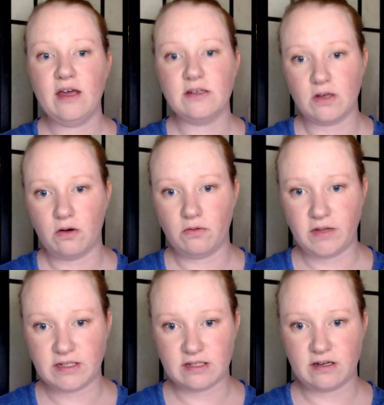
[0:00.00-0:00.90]
So
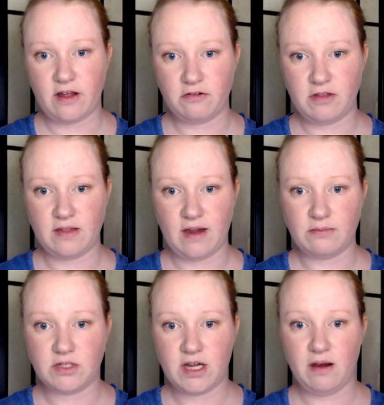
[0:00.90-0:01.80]
this is another thing that I'm
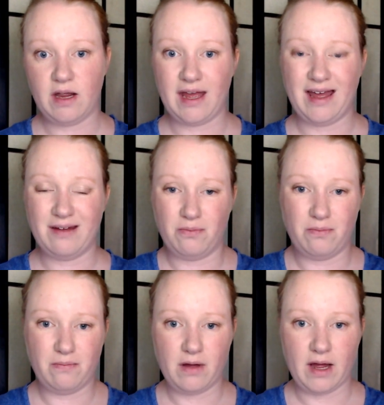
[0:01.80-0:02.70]
sharing, and
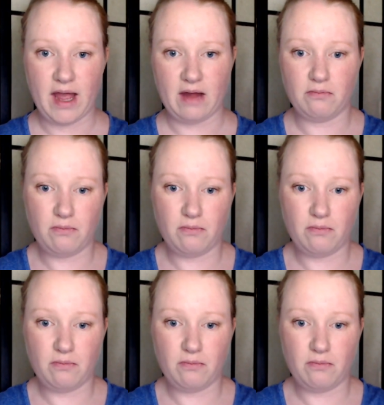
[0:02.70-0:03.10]
again,